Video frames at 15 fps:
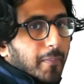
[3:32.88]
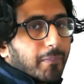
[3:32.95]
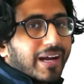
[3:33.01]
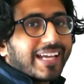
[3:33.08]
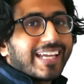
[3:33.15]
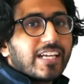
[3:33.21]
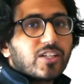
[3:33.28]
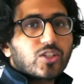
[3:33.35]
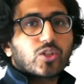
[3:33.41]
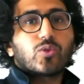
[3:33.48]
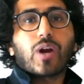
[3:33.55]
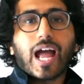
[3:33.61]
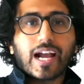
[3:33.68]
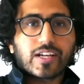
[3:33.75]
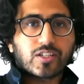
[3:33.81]
My
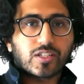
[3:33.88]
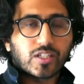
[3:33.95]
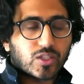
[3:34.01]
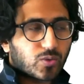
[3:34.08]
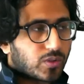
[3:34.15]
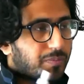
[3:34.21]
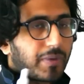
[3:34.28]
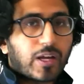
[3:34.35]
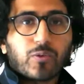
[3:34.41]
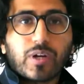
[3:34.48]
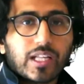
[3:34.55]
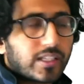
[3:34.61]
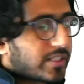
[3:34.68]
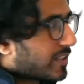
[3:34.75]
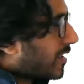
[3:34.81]
interactions with my
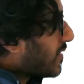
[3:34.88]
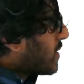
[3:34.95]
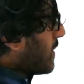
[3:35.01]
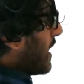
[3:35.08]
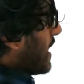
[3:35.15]
relatives,